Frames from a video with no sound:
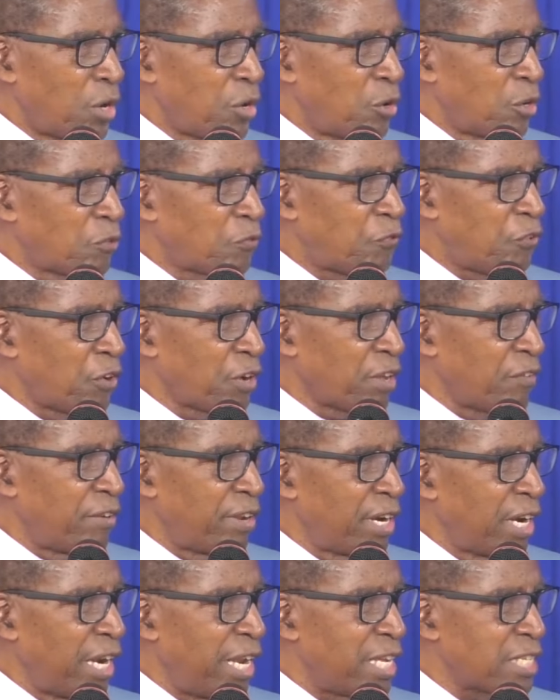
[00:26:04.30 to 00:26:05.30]
are not
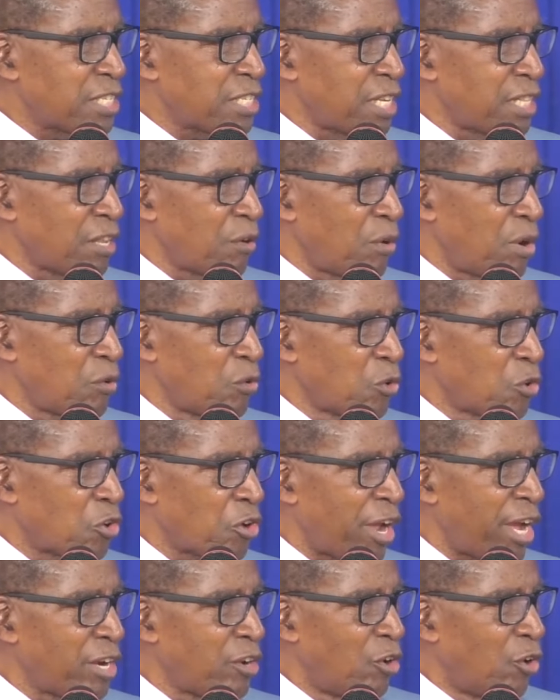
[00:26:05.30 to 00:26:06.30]
forgiven less than the one who
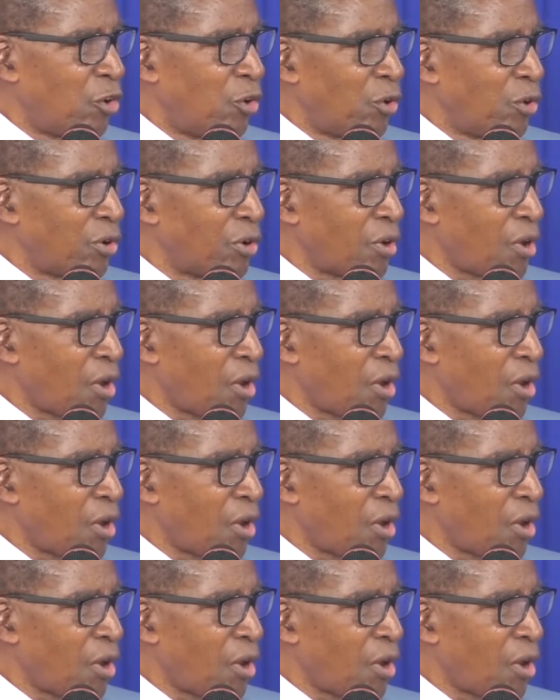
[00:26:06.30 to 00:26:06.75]
cried all.